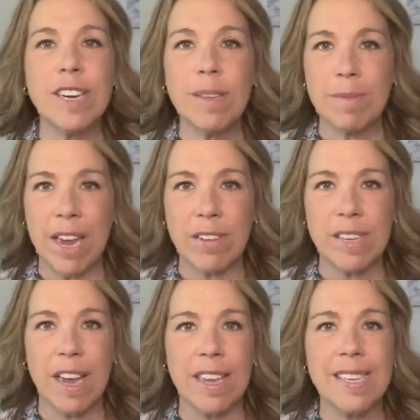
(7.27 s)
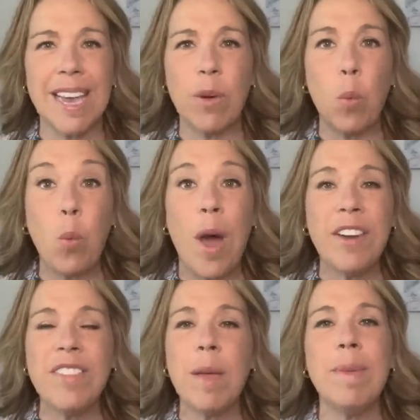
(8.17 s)
some downsides, and one
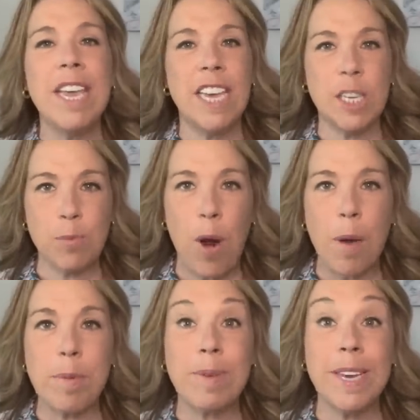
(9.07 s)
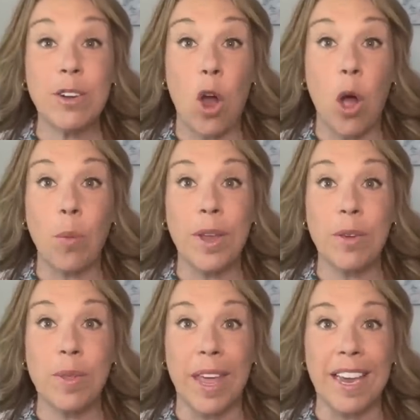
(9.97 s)
of them is probably not what
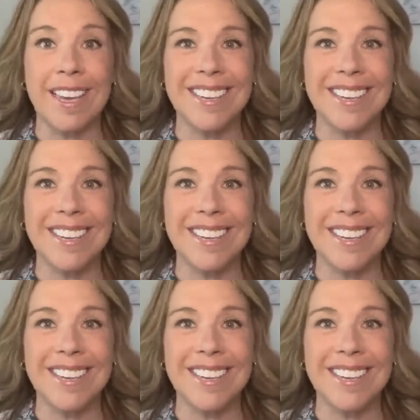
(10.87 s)
you think.